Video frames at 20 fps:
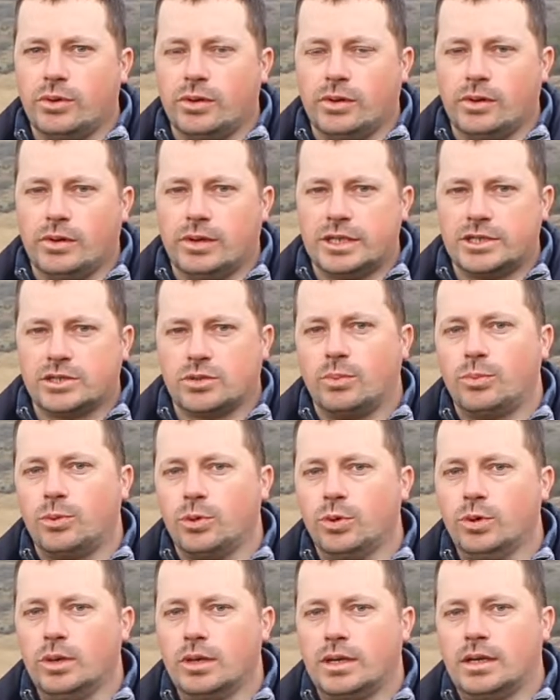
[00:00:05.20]
uh, Les
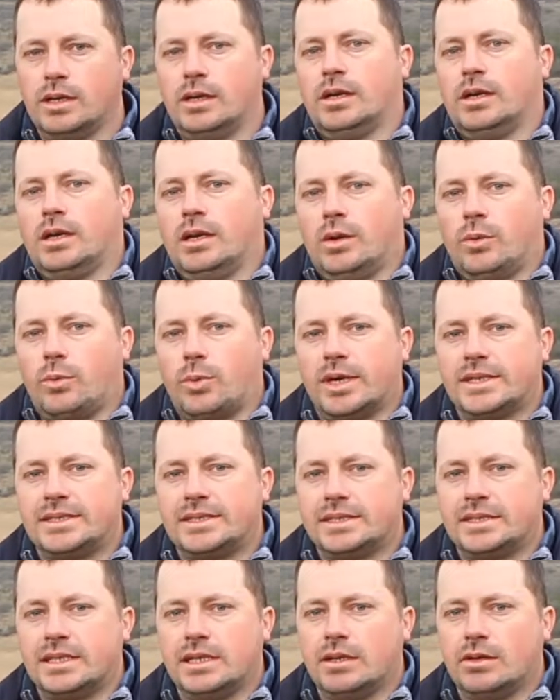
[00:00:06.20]
Champlots. We are
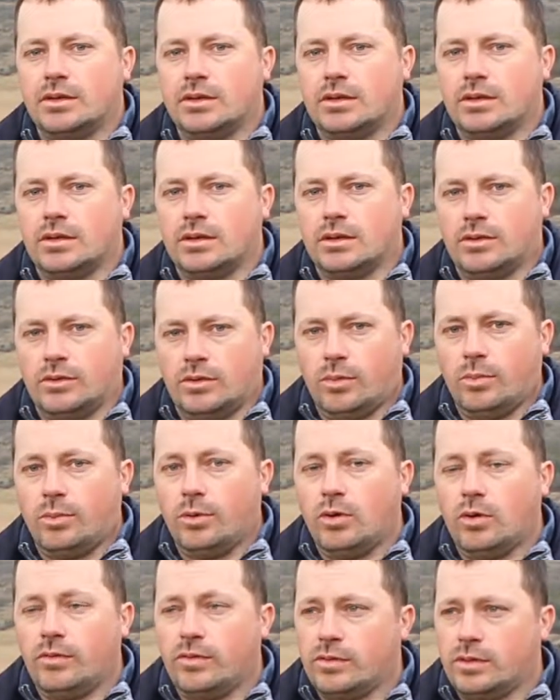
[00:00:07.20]
still uh,
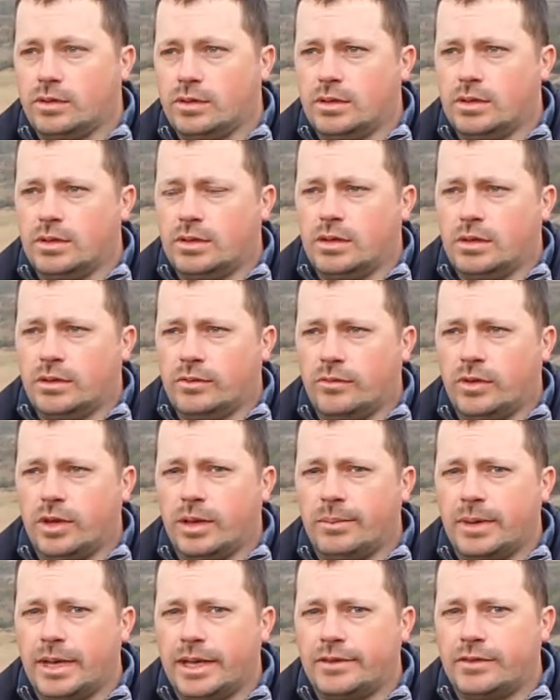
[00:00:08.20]
above the
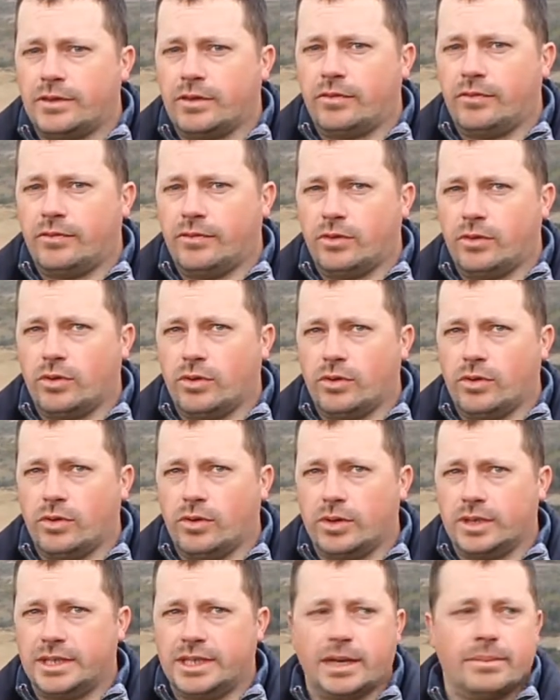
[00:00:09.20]
hamlet of
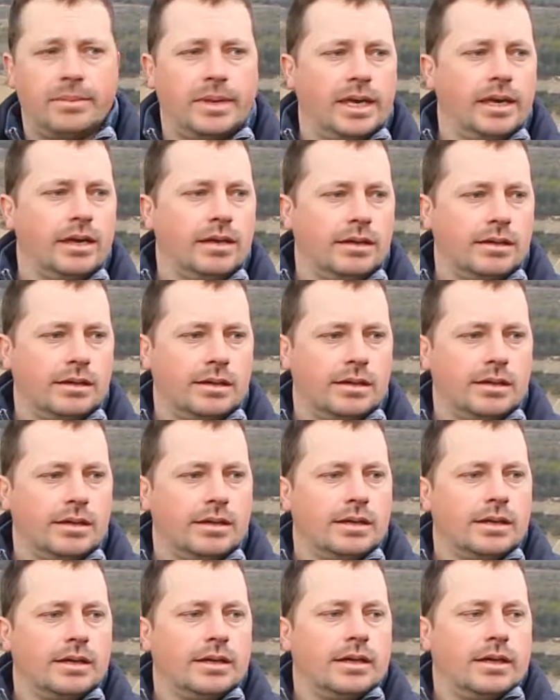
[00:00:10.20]
uh, Gamay.
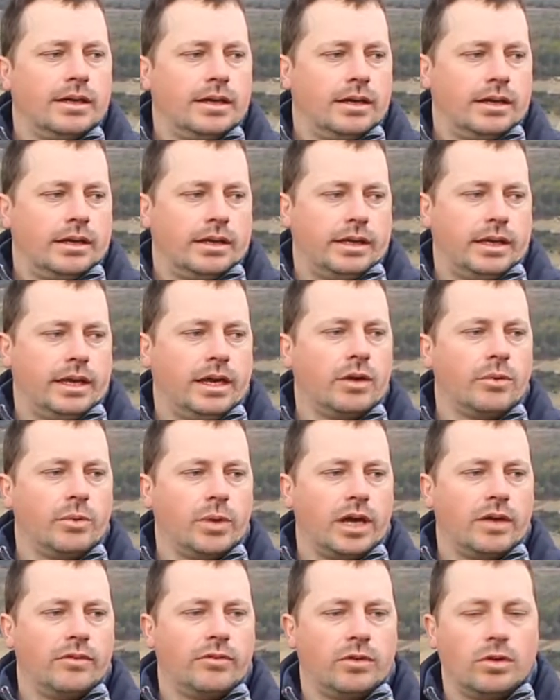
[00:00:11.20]
Here
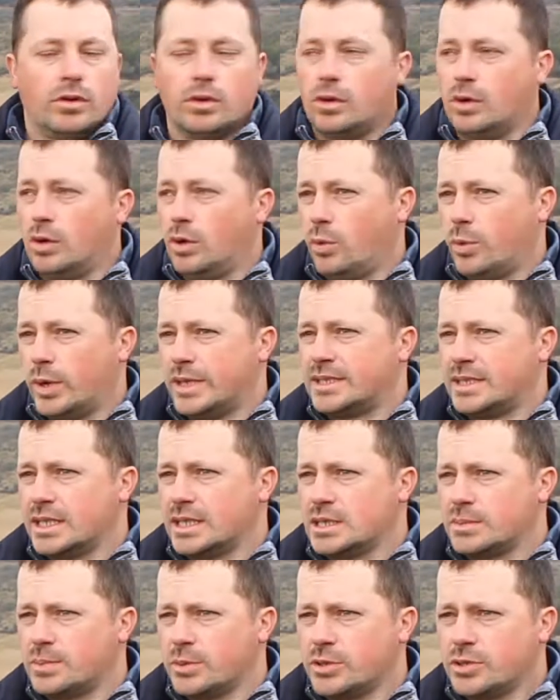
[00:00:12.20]
we have uh, west
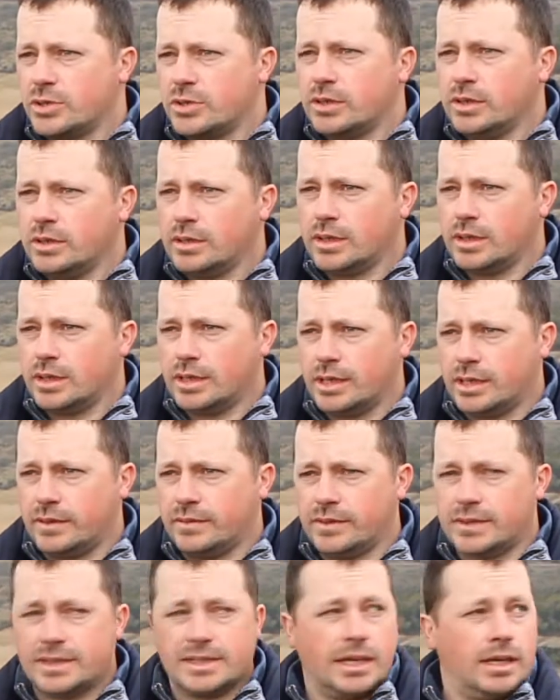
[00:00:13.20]
exposure at
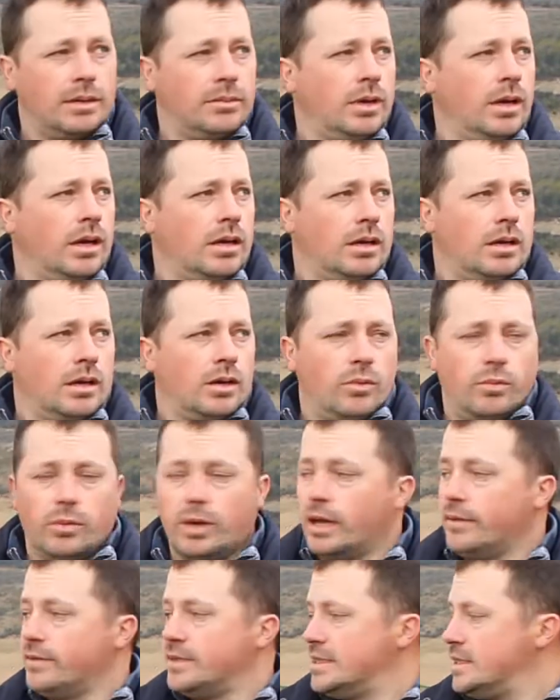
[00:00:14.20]
this time. We
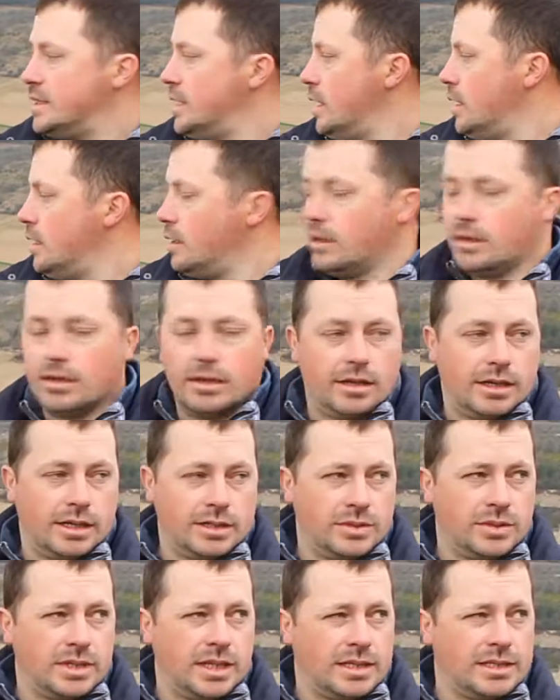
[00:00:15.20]
have still, uh,
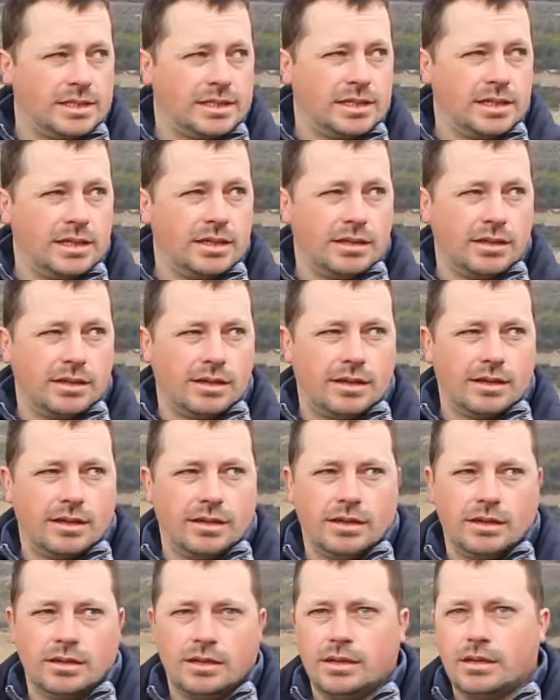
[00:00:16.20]
as you can see,
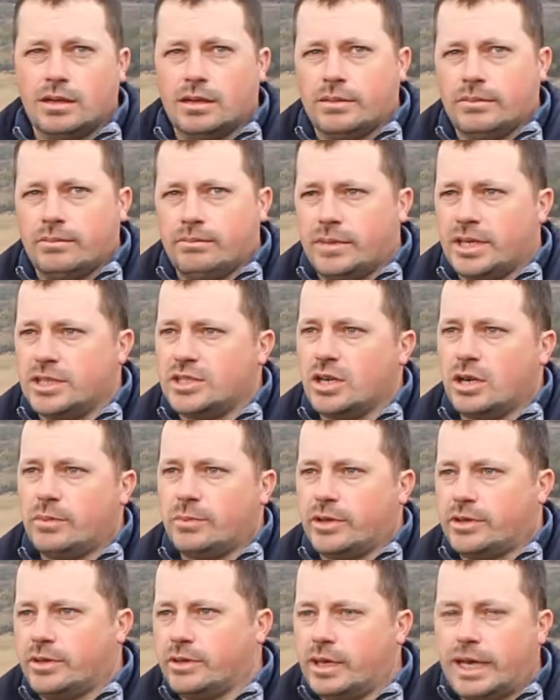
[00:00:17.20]
uh, medium
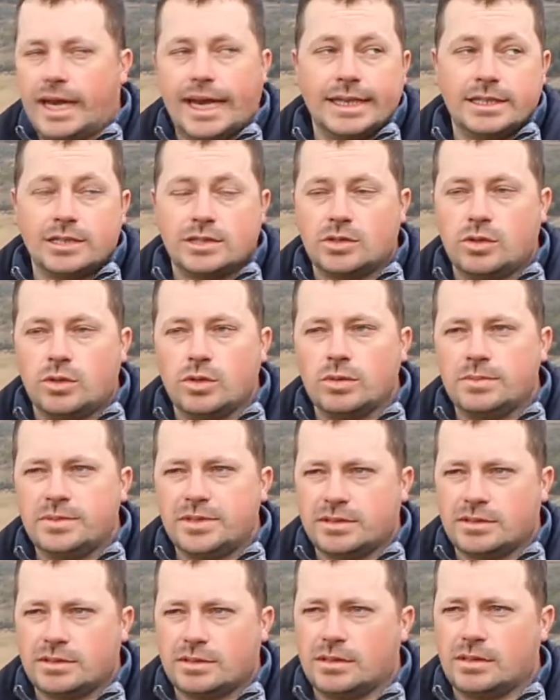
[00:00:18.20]
and height
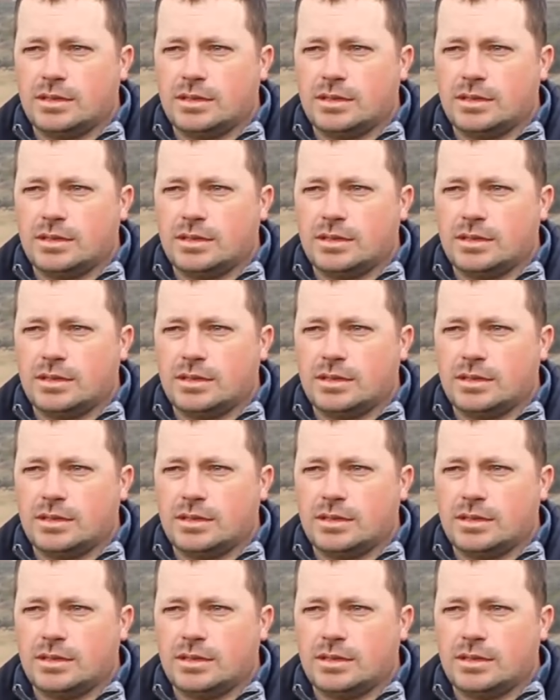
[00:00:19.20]
slopes.